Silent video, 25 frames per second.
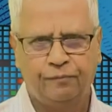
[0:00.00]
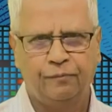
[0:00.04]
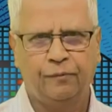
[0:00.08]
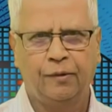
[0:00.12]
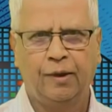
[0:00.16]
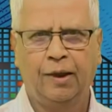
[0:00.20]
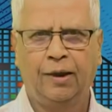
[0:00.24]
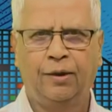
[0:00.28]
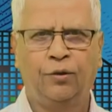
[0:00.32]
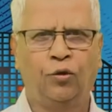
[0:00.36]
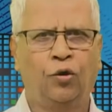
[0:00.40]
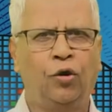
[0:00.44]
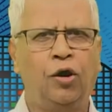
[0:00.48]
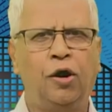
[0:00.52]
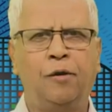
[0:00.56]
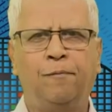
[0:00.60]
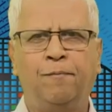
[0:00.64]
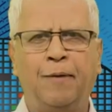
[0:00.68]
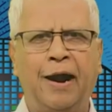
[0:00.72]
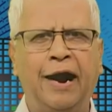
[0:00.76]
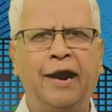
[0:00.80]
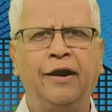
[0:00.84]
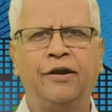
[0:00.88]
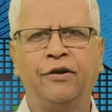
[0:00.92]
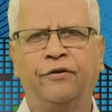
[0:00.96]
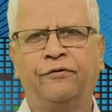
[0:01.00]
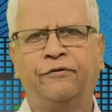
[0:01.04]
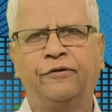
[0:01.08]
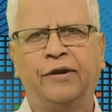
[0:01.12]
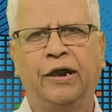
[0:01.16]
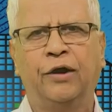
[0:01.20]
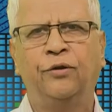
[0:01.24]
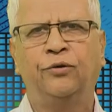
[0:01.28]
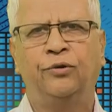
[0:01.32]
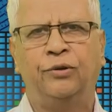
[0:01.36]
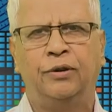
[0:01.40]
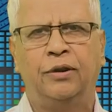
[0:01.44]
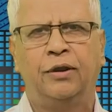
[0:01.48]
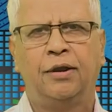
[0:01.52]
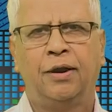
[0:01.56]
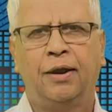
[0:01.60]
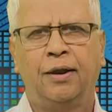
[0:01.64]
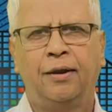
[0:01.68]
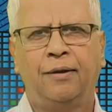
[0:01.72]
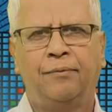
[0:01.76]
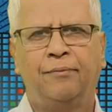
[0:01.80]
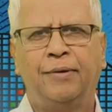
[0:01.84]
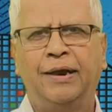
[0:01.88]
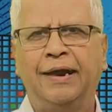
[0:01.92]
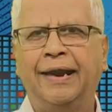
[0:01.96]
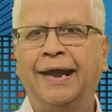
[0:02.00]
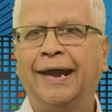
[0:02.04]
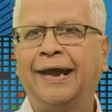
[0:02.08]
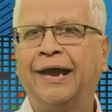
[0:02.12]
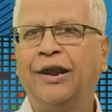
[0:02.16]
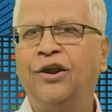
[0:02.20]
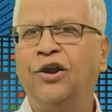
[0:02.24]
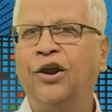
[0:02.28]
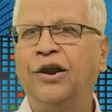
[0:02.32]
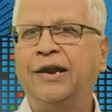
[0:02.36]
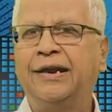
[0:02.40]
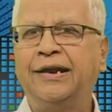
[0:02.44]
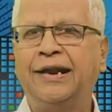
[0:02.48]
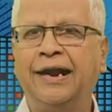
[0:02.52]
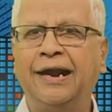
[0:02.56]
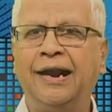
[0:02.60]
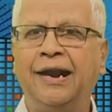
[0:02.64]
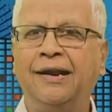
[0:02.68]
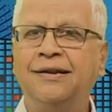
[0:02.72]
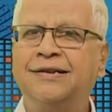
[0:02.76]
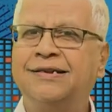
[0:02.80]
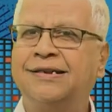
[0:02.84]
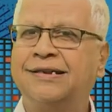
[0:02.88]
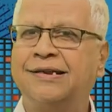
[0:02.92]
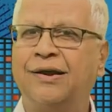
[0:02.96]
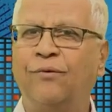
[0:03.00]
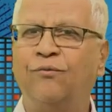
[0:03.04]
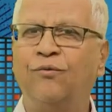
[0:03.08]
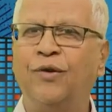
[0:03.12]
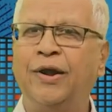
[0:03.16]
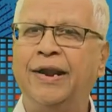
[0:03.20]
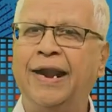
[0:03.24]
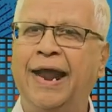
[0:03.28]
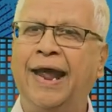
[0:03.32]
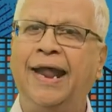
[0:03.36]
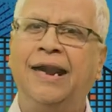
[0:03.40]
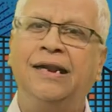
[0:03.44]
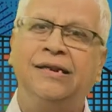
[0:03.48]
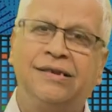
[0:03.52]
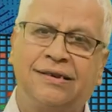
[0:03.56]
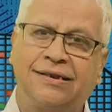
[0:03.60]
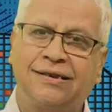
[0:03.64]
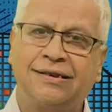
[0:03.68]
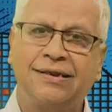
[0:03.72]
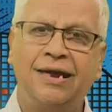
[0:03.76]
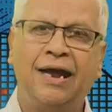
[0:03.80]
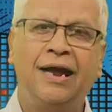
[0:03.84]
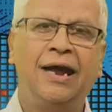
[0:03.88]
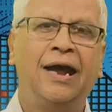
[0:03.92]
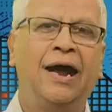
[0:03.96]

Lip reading: an old part of town, but they cannot tell someone else